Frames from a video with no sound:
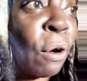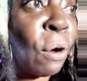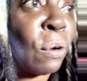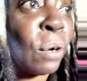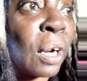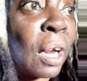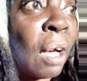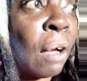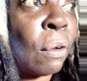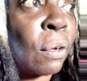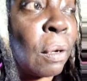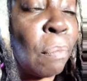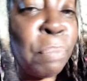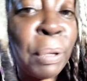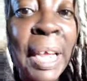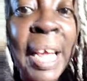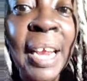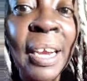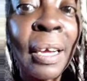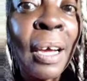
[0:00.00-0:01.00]
on the
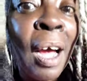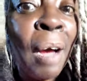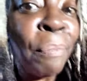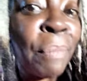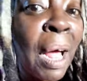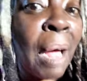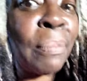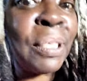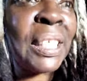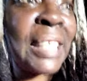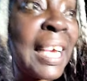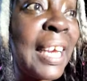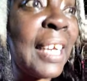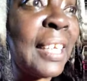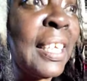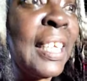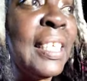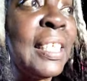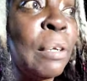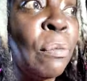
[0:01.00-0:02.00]
planet, but I'm saying
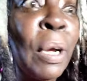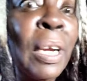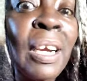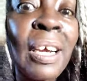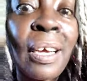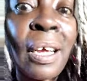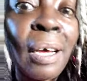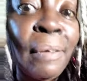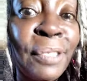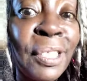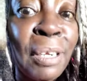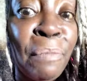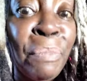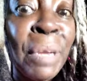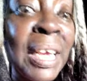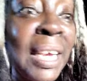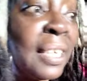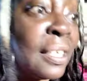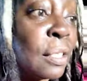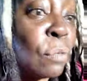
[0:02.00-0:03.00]
at least when it comes to
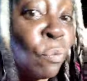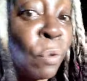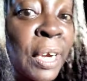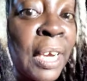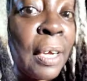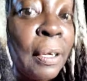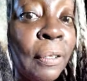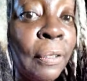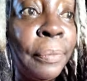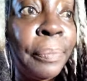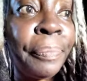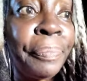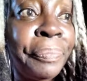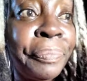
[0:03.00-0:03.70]
me, it's real.